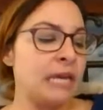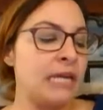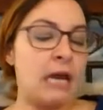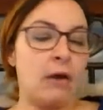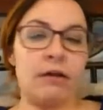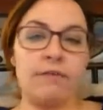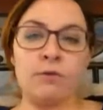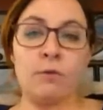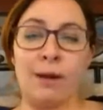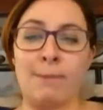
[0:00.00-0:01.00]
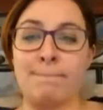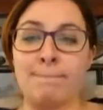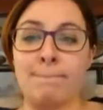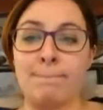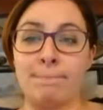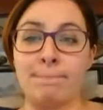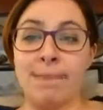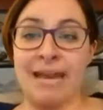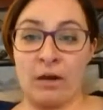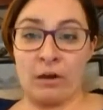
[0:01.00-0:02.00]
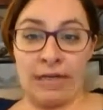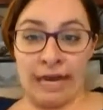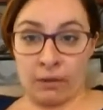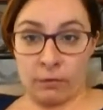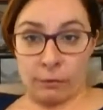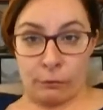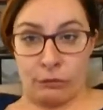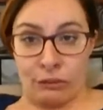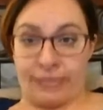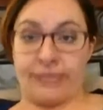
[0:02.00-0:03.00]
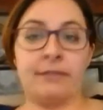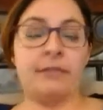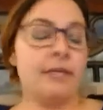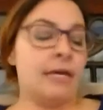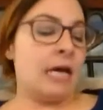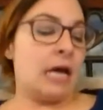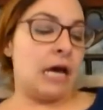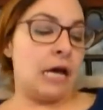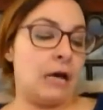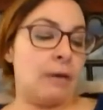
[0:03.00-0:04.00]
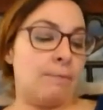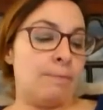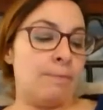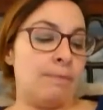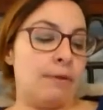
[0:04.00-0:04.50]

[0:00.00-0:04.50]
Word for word: Now, if you are bent on getting a lotion, um,